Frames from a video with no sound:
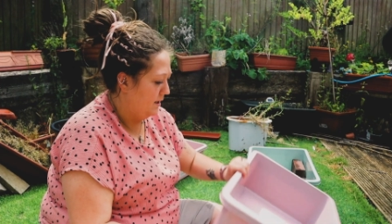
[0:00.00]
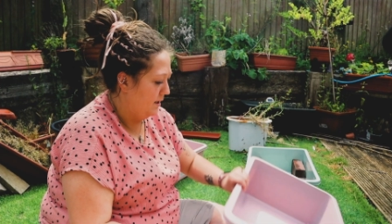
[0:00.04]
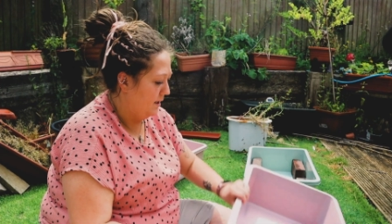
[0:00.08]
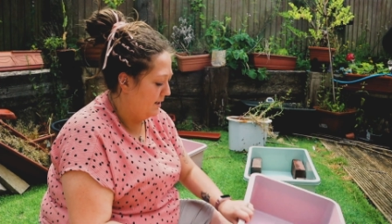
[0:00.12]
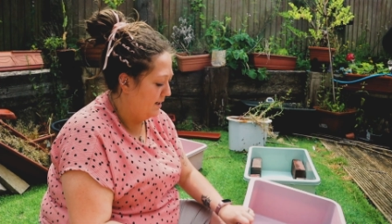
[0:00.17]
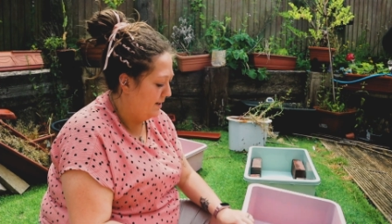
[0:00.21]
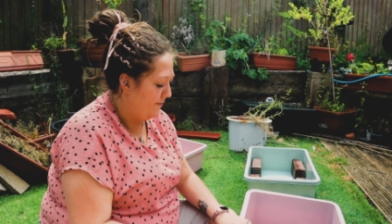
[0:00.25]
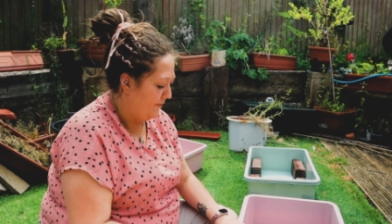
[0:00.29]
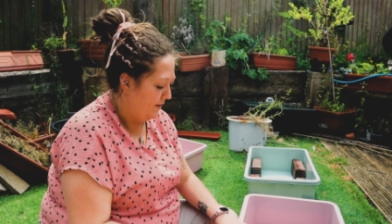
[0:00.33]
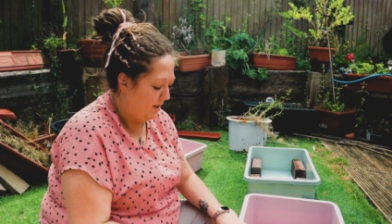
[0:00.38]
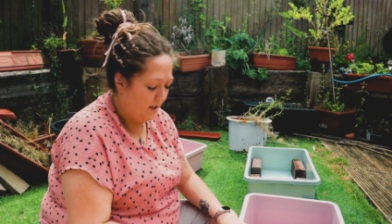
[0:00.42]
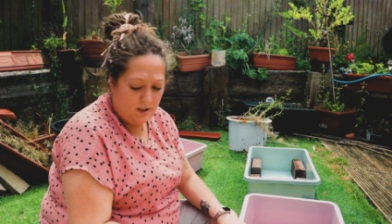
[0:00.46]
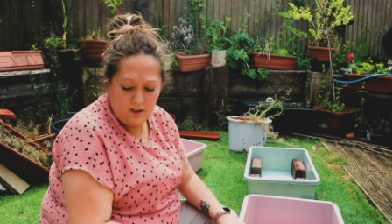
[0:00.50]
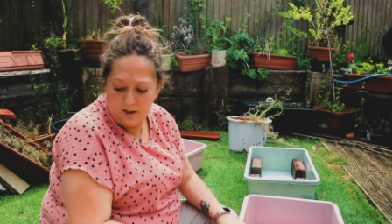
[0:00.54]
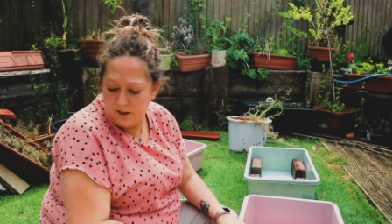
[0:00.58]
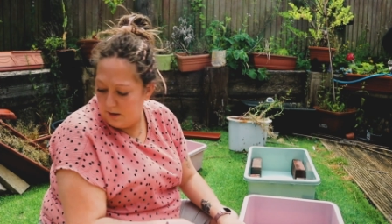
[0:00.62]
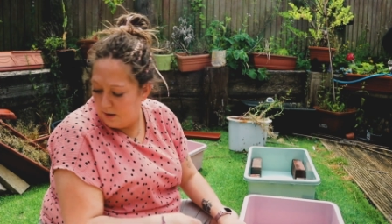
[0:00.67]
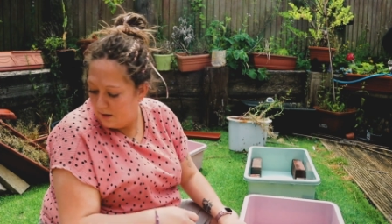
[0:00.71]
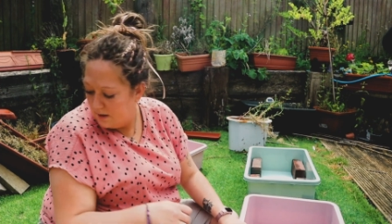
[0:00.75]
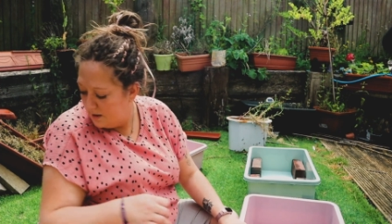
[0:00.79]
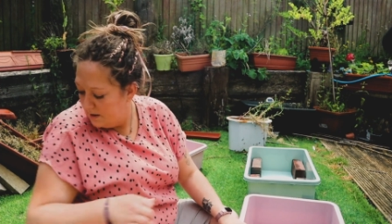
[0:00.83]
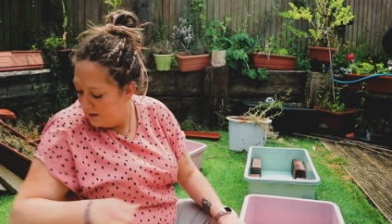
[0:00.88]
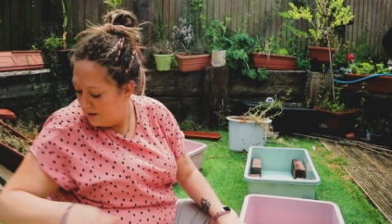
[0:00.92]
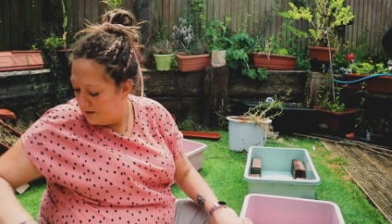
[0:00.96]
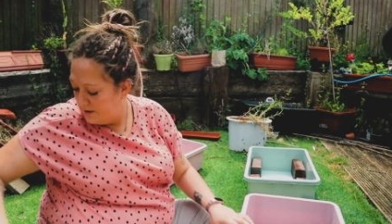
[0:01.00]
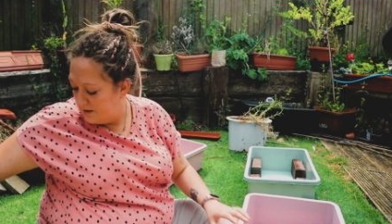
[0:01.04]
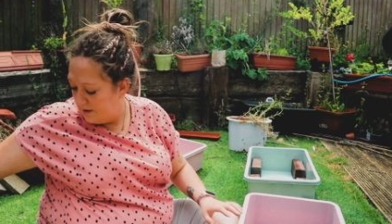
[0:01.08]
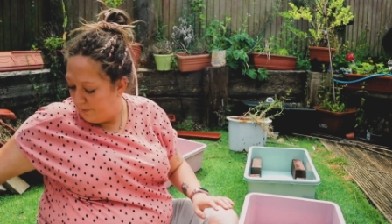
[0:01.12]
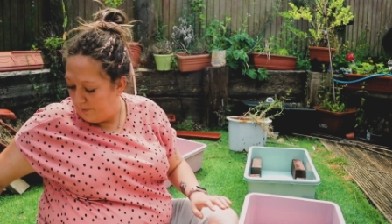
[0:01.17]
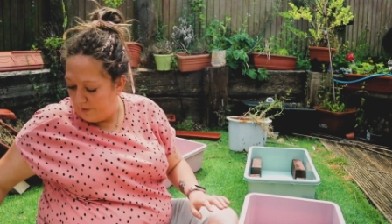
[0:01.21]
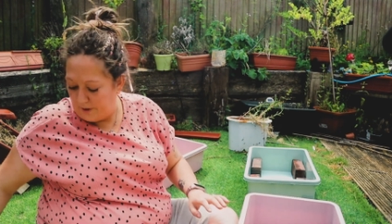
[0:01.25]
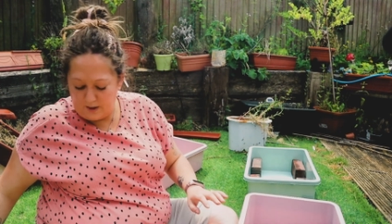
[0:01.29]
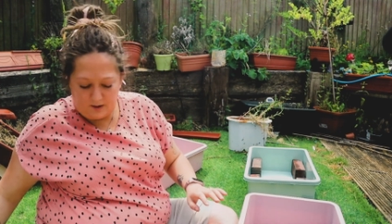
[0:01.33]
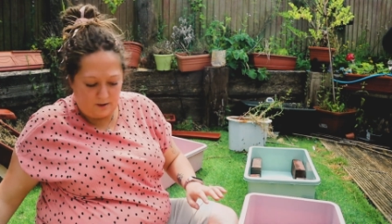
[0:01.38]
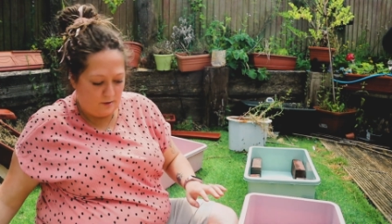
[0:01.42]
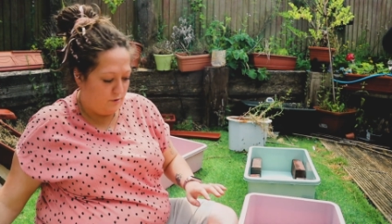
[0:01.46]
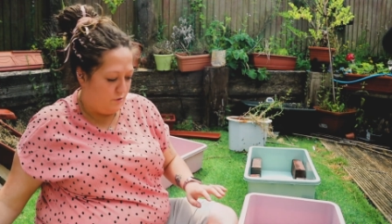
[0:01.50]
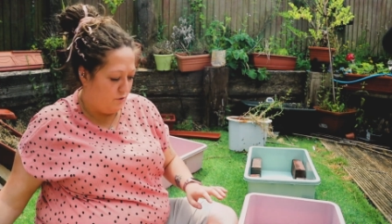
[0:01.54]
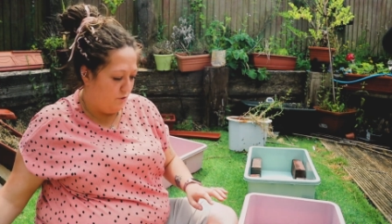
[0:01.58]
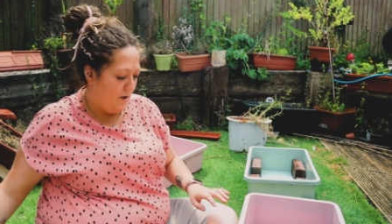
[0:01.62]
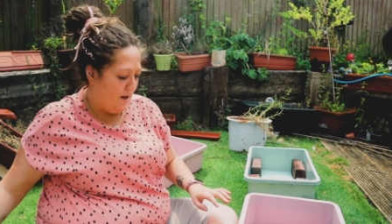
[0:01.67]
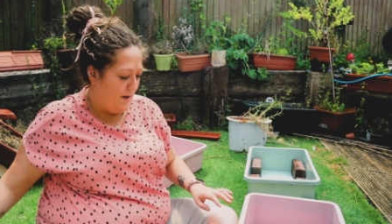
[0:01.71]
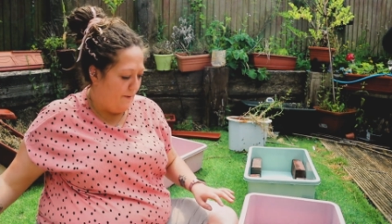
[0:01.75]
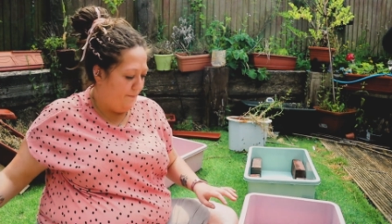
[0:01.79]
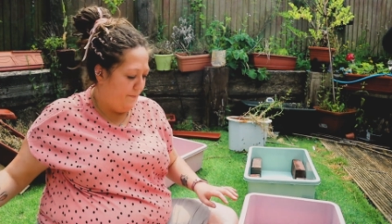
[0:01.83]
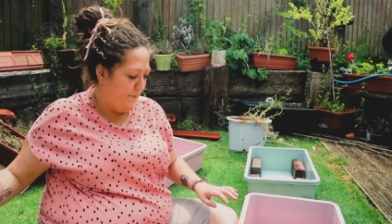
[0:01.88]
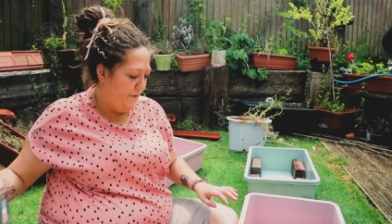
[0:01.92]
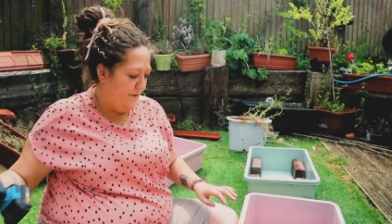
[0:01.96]
are living so we're going to
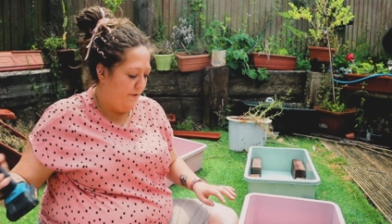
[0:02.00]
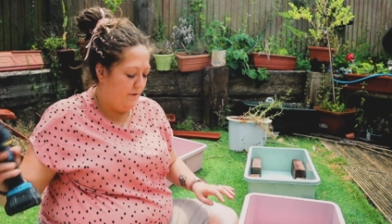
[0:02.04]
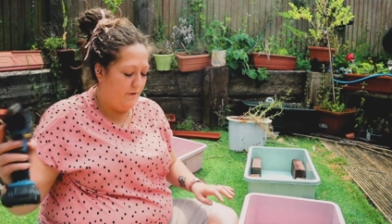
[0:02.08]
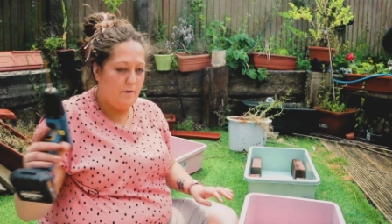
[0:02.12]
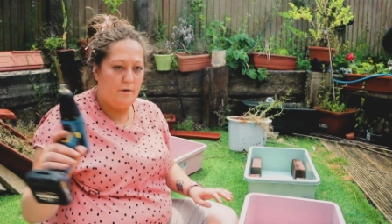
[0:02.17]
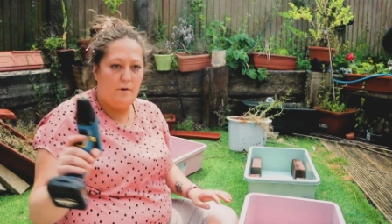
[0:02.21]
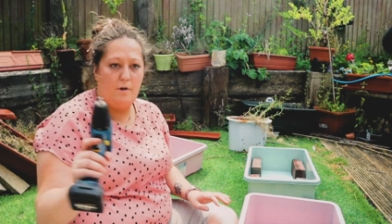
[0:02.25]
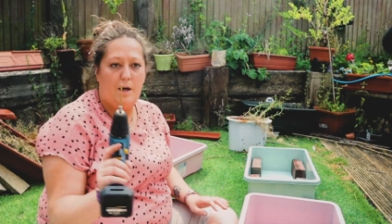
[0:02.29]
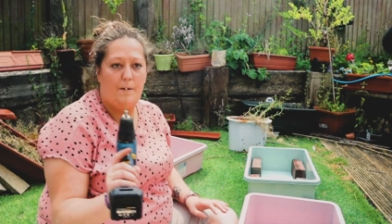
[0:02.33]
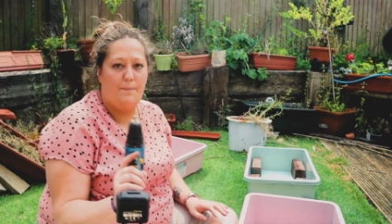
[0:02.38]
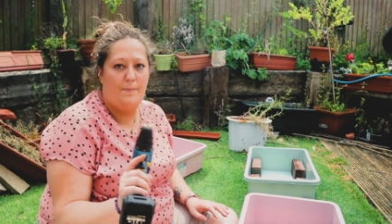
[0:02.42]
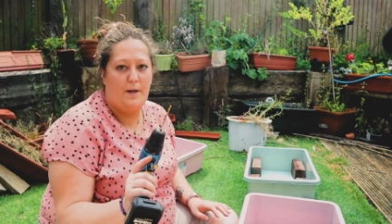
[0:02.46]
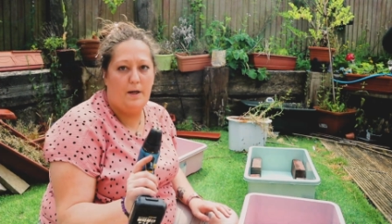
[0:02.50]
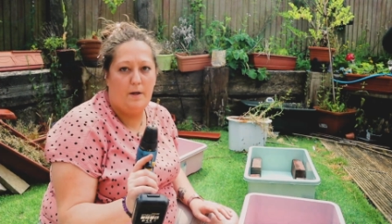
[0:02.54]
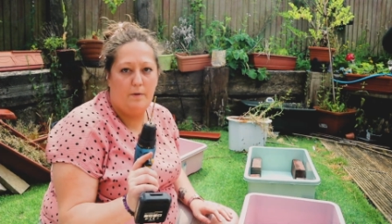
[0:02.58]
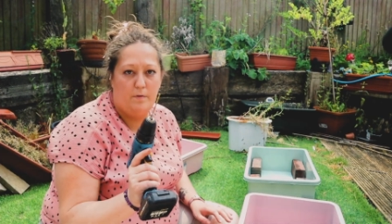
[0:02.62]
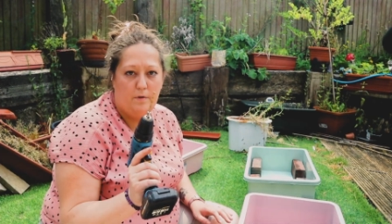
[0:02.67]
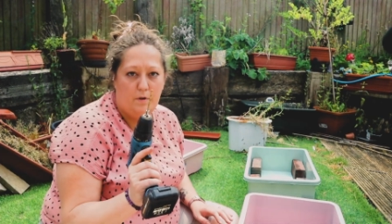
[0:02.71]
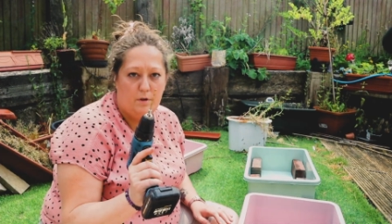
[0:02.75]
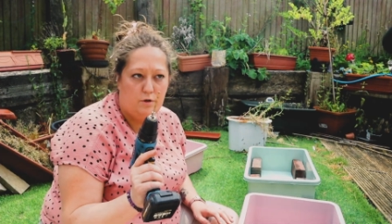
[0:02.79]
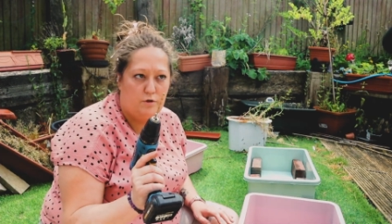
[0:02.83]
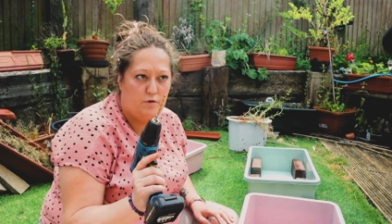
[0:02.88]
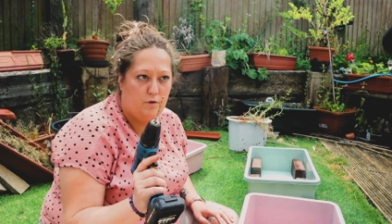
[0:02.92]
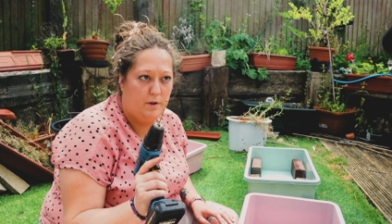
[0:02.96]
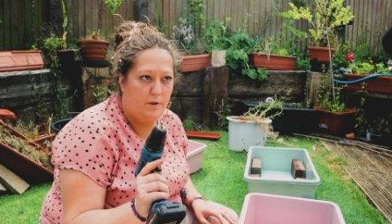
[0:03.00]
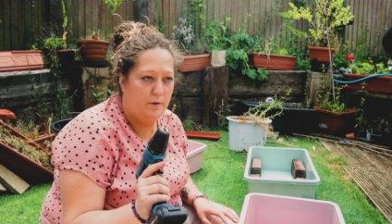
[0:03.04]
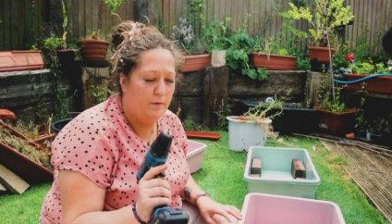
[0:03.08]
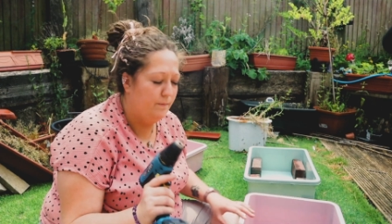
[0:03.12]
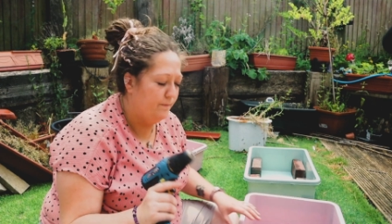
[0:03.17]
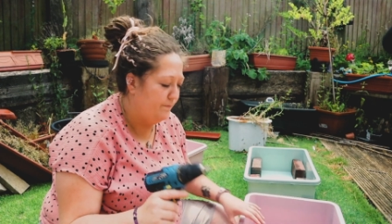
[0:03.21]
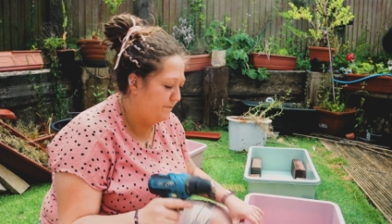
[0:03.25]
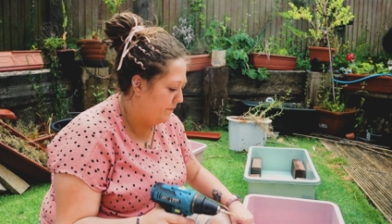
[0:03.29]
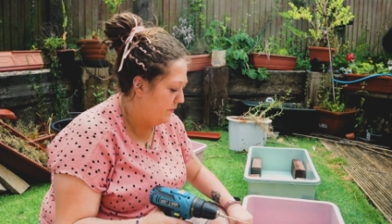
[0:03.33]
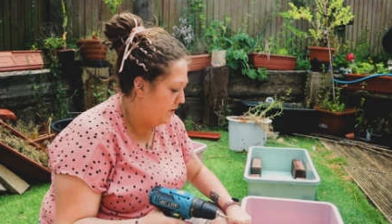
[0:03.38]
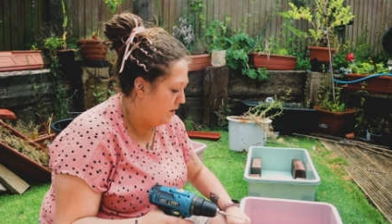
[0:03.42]
grab grab our drill